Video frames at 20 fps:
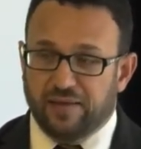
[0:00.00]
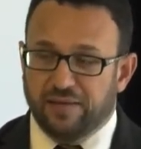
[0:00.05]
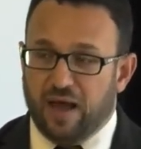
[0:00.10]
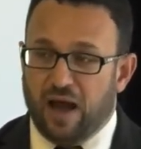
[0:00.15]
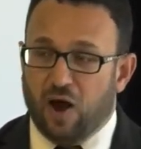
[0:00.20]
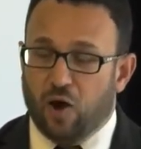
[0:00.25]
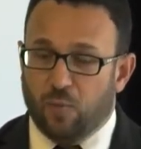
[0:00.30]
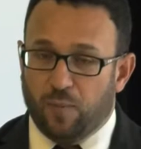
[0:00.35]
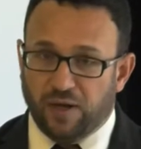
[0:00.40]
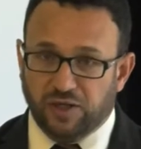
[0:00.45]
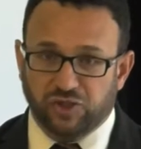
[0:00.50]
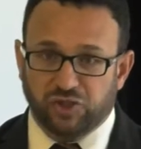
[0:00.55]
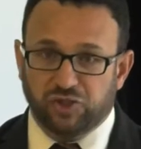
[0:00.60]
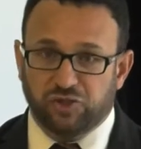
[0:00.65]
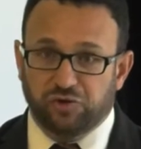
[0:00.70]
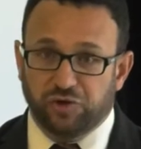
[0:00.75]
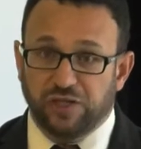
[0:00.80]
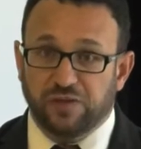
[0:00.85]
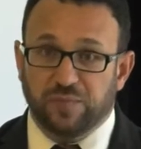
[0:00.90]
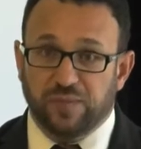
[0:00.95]
how much
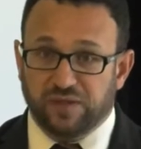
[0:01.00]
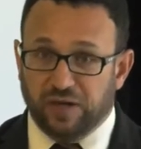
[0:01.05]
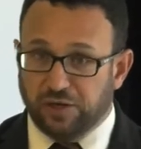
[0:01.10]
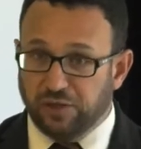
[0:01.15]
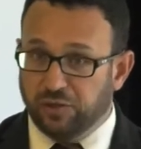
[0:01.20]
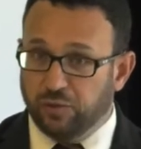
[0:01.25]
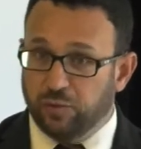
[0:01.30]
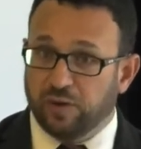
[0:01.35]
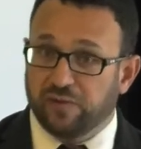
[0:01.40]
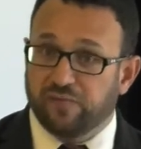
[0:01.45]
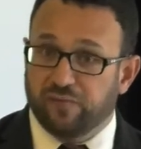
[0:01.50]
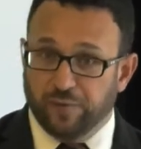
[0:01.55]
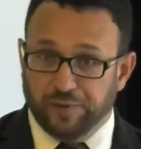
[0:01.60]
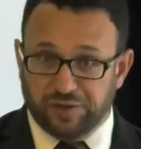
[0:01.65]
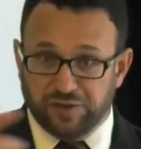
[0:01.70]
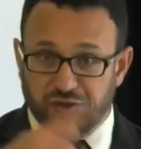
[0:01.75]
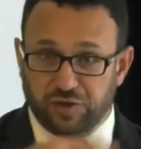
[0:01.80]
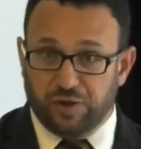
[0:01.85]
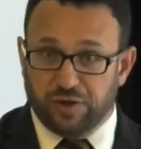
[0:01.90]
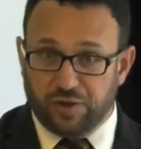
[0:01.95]
treatment are you doing, full
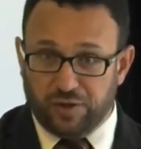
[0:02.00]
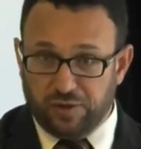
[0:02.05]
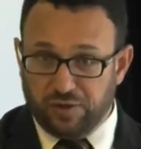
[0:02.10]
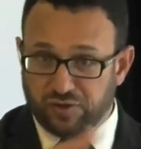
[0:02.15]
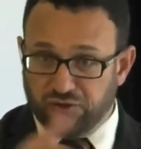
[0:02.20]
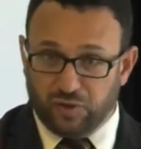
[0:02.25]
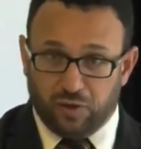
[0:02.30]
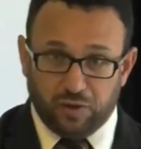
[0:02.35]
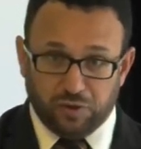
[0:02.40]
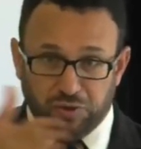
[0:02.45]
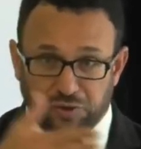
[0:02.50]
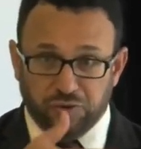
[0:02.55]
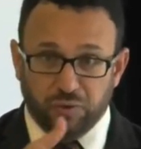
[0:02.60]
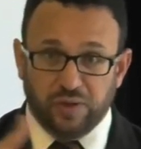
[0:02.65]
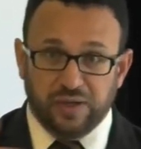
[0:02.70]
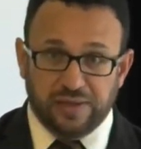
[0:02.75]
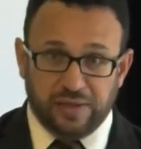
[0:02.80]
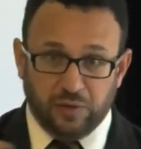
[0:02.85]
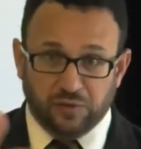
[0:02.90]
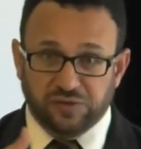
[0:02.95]
circles, or are you
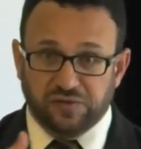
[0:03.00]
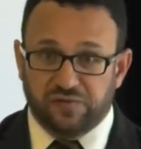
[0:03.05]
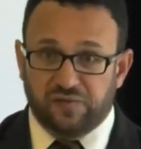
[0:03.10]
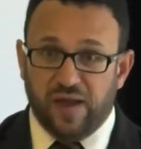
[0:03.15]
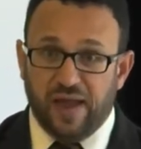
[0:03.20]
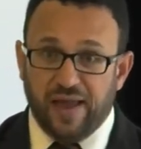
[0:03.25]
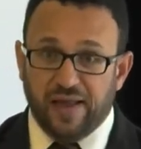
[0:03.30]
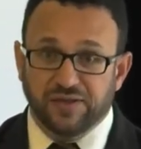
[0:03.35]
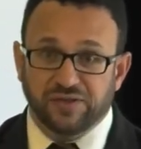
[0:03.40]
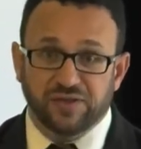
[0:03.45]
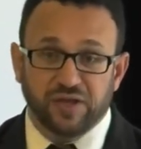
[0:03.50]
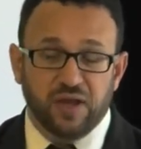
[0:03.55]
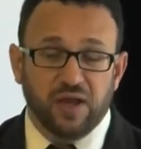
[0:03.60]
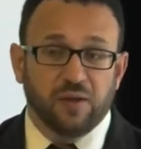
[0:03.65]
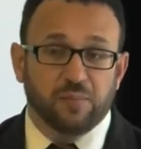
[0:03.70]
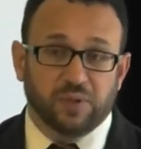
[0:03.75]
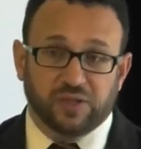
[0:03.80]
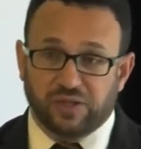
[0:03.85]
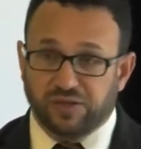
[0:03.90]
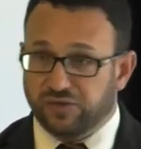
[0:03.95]
doing those fans?
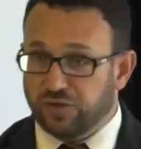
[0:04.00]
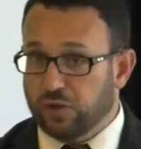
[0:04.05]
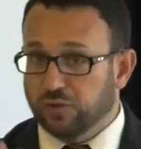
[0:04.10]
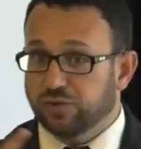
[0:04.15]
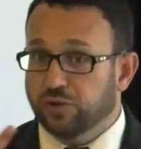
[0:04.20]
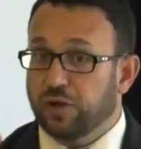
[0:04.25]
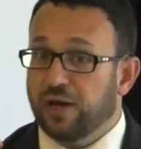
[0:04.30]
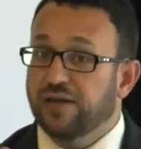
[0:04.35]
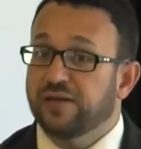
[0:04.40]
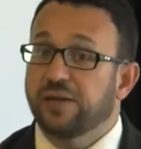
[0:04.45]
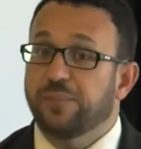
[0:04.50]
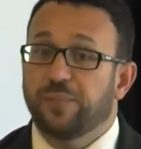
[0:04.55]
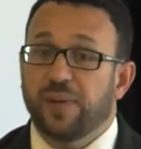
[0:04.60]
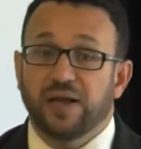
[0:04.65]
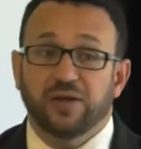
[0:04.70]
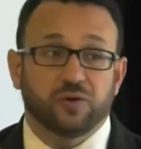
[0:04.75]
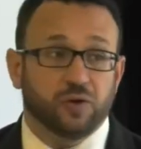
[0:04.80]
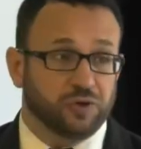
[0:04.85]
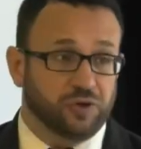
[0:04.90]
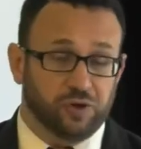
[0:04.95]
But it's also going to
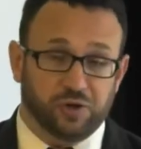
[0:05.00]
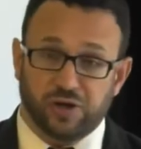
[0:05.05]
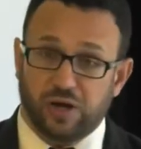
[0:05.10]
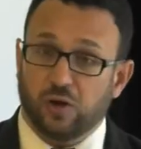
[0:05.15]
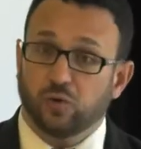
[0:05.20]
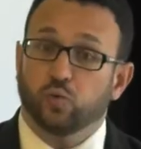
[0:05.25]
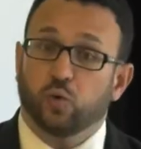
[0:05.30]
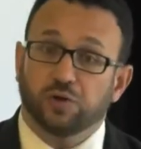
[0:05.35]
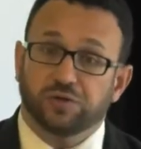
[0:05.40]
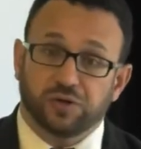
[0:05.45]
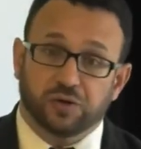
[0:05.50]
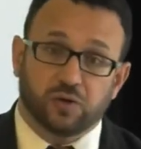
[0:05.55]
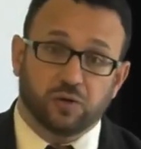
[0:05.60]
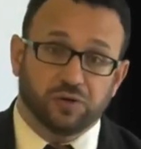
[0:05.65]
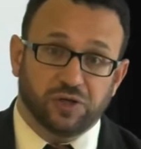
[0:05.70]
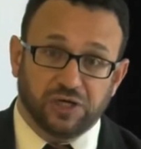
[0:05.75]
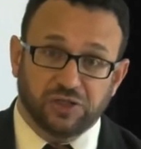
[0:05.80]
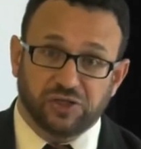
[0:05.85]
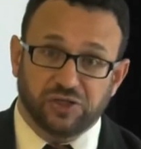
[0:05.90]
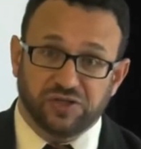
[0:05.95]
depend on your groundwater
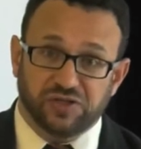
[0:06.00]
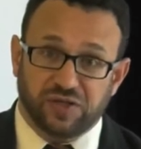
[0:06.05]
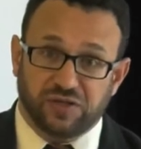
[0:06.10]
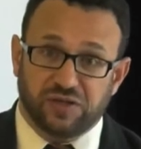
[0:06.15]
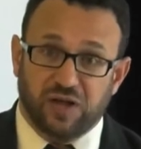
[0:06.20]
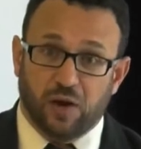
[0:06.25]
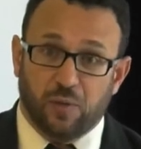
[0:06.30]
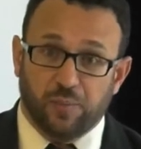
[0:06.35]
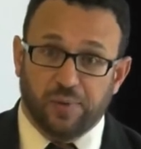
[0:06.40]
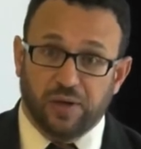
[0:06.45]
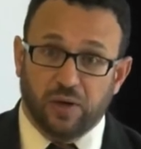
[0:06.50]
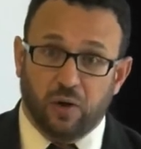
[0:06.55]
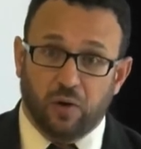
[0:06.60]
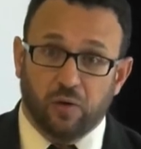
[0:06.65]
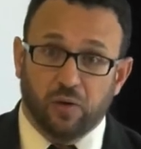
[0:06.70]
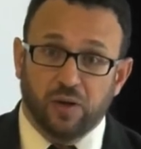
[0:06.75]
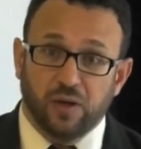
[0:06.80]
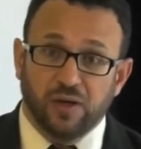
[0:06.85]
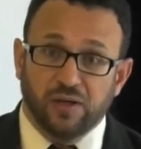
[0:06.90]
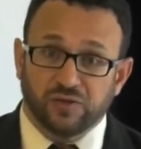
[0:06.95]
conditions down below.
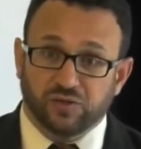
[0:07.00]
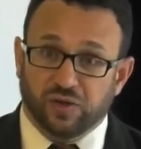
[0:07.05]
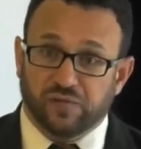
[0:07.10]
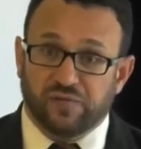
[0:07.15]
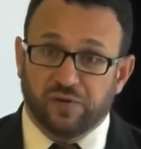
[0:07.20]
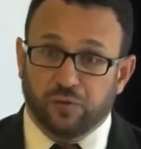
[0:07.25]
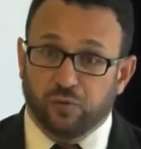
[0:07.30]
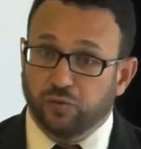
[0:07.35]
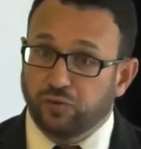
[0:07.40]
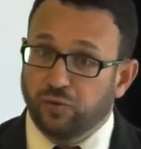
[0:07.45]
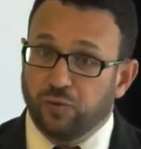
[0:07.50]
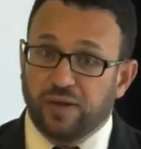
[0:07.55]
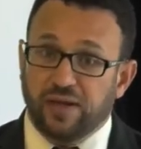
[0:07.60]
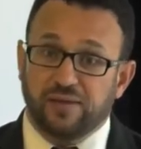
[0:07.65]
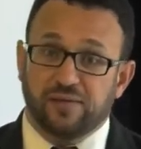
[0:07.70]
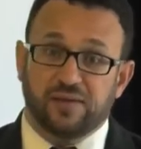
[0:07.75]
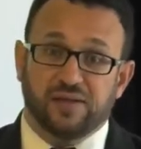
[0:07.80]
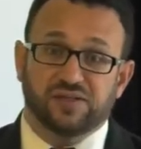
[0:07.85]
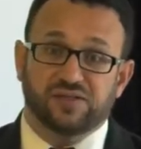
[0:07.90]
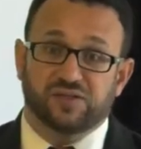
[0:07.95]
So if you're doing
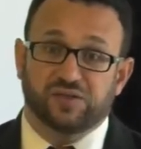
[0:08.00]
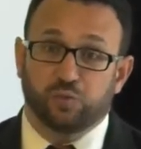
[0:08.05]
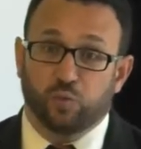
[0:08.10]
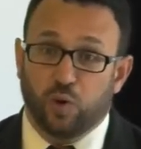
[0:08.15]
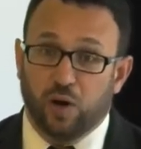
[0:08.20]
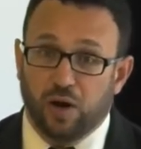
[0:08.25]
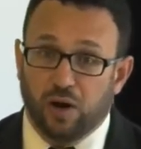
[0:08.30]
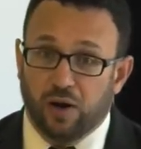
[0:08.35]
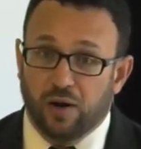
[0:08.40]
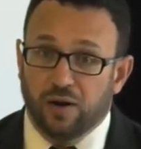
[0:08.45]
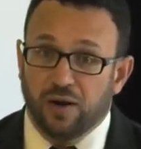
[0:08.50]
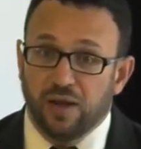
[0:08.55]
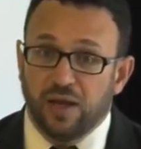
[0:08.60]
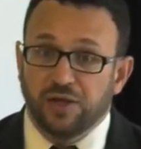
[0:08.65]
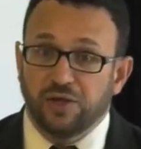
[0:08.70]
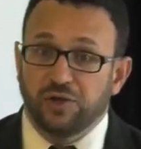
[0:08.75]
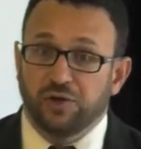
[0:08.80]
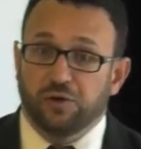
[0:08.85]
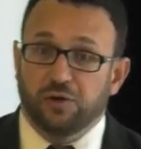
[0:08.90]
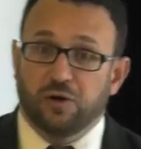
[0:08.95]
this where
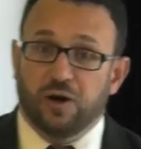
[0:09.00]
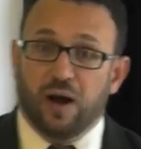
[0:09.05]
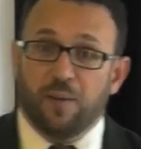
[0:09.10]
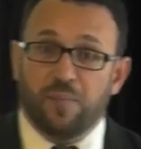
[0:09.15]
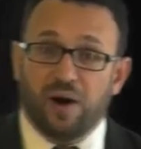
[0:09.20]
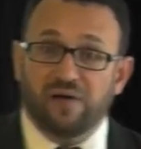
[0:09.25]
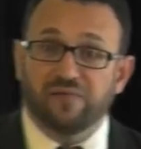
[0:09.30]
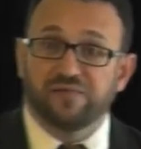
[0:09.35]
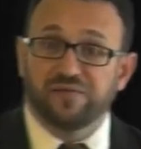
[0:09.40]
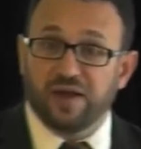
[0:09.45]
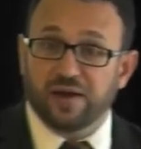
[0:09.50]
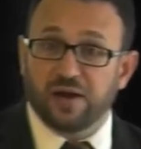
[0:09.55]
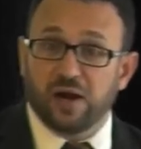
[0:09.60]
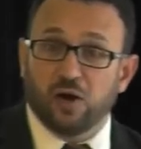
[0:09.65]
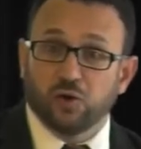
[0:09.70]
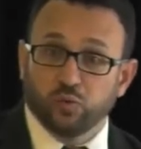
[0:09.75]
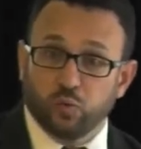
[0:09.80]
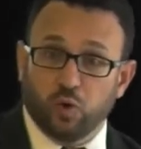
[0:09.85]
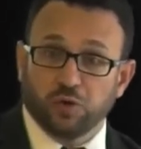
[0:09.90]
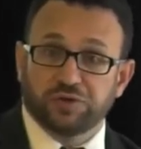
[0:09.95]
you're above the
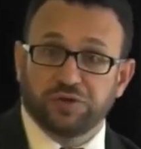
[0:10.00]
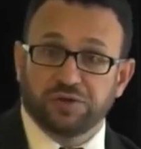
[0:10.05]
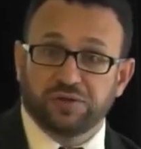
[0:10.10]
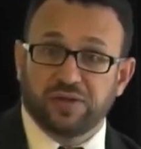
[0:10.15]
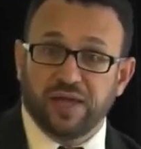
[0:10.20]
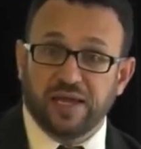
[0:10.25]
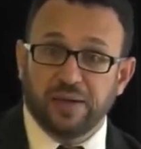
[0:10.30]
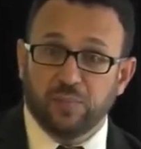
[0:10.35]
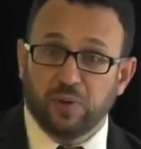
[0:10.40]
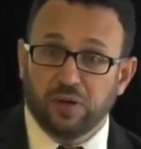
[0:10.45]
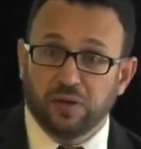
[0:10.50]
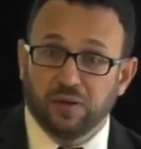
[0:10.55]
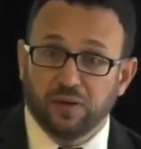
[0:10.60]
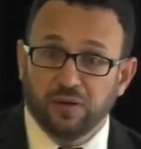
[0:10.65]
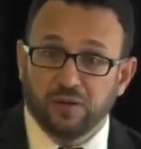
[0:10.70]
groundwater table,